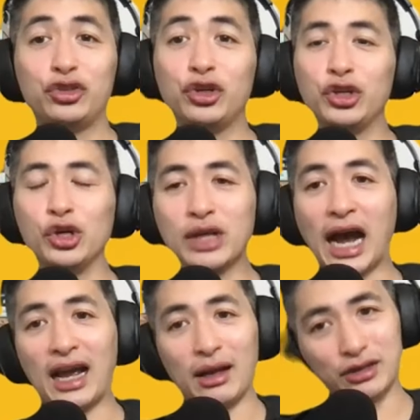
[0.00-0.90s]
You
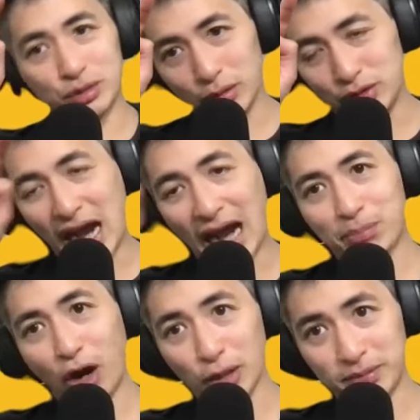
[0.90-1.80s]
got uh, Jack
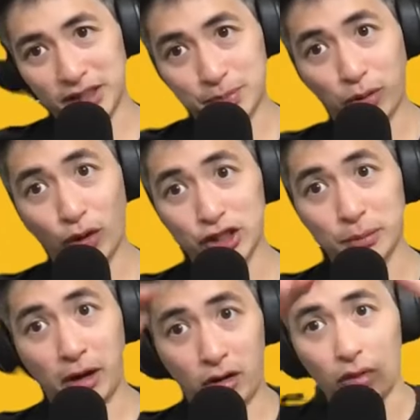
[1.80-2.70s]
brought up these points
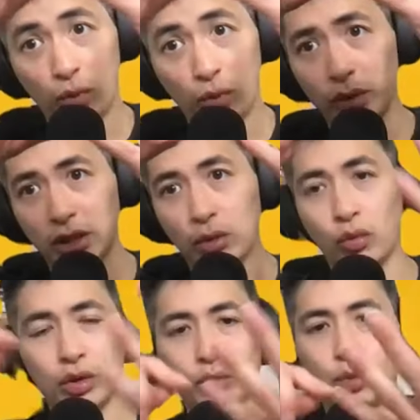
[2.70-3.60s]
about what was it?
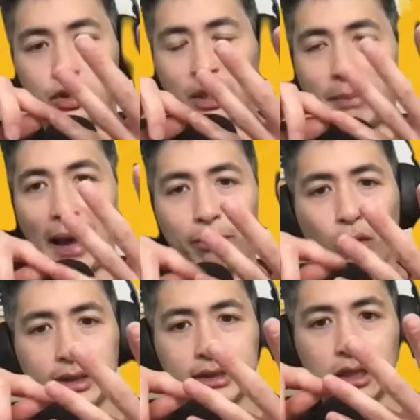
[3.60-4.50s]
What we said, Bad
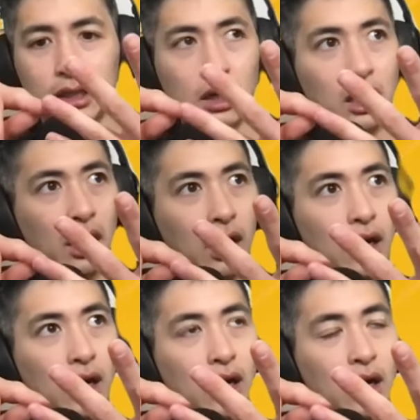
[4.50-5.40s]
Boys,
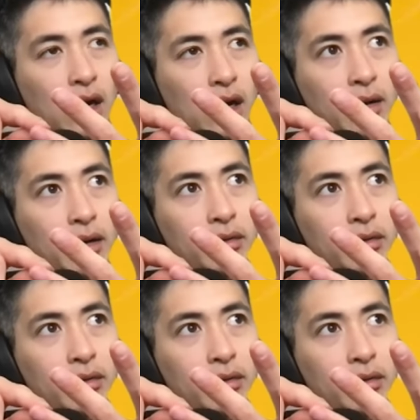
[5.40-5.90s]
uh, uh,